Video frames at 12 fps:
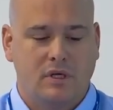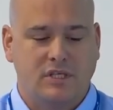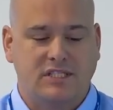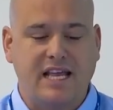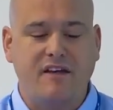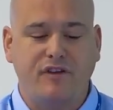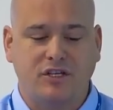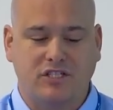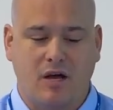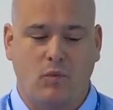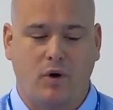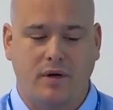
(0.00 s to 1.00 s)
Saving
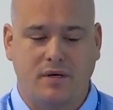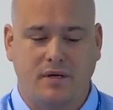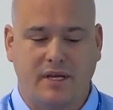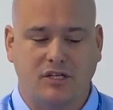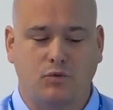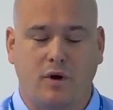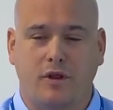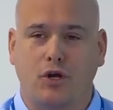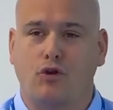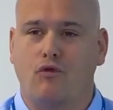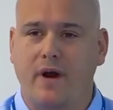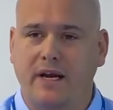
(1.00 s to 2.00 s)
someone is one of the
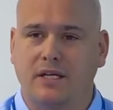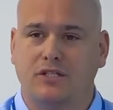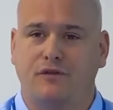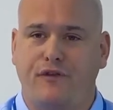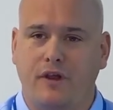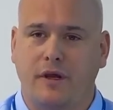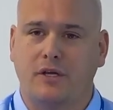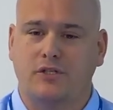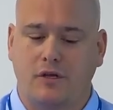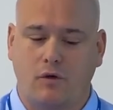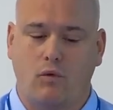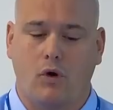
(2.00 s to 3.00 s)
greatest feelings
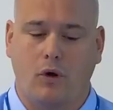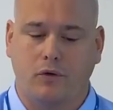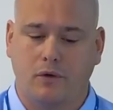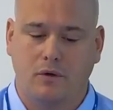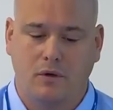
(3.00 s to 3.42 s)
in the world.